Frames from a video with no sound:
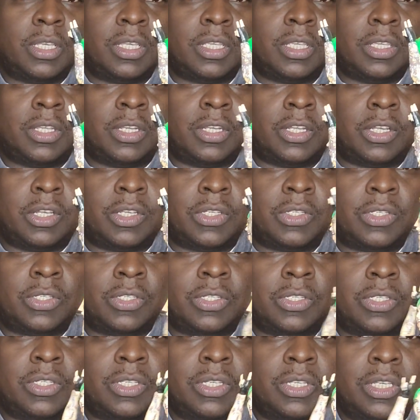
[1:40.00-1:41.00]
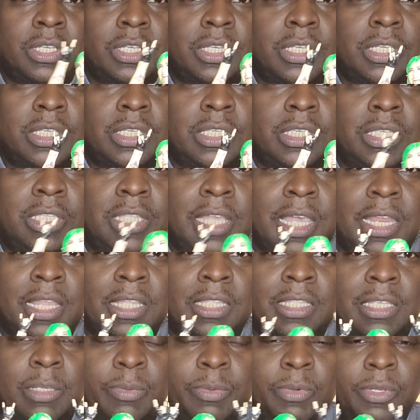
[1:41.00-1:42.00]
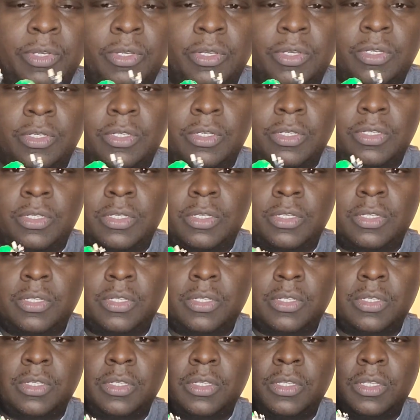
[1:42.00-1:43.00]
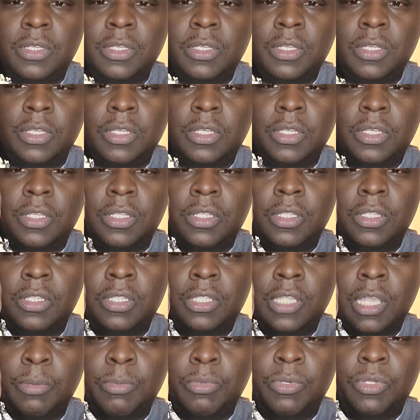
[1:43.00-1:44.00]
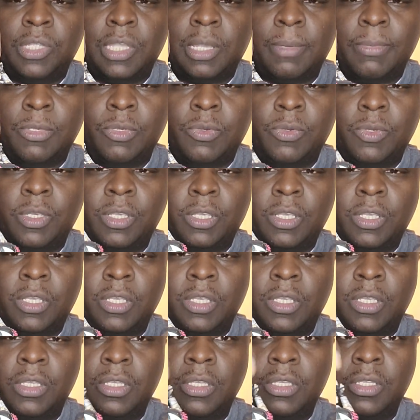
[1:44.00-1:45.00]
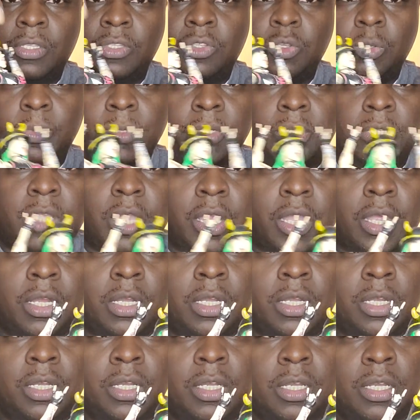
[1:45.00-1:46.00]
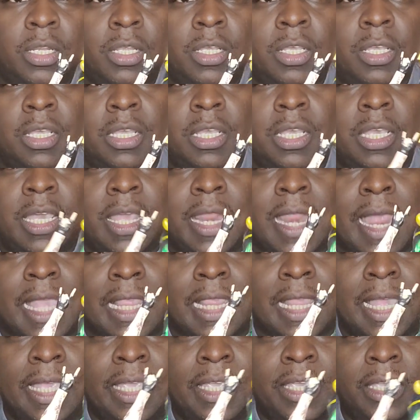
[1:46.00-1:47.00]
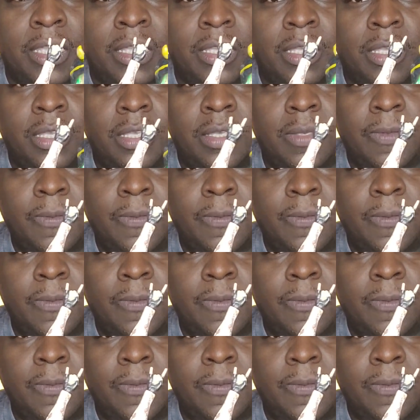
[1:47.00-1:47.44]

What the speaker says: You know, she's not a typical WWE superstar. And I like it.